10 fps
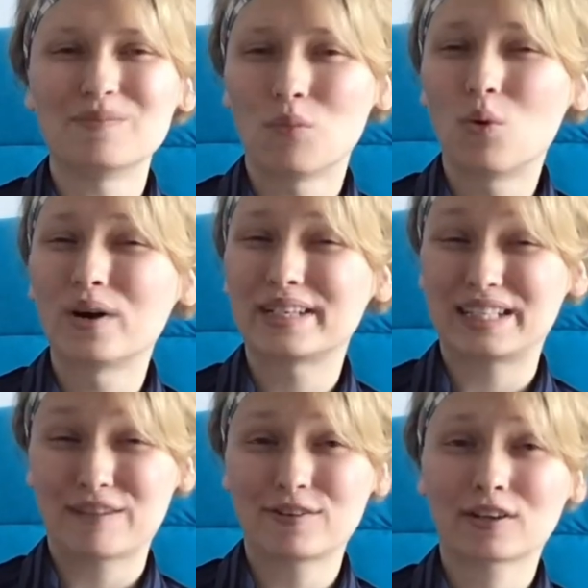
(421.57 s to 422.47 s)
more
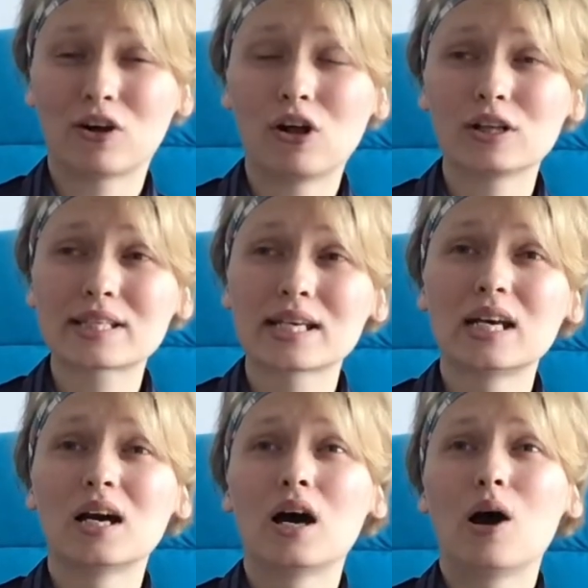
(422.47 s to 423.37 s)
difficult,
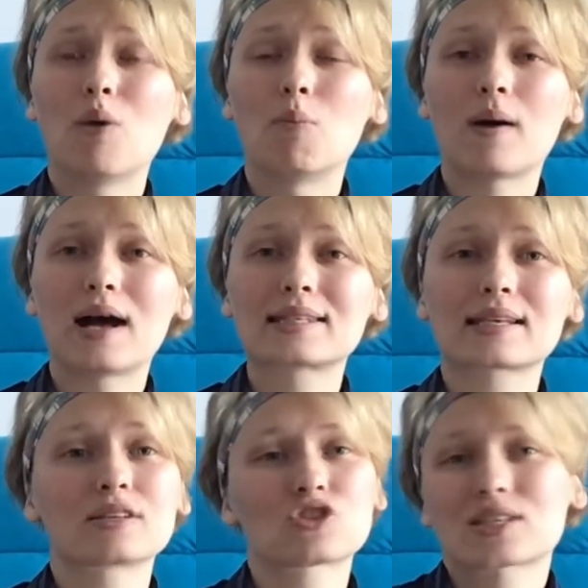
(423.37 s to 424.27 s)
but
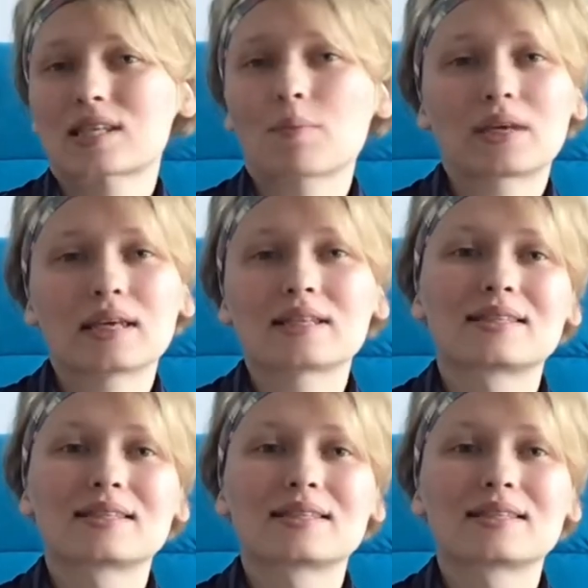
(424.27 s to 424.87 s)
just some kids,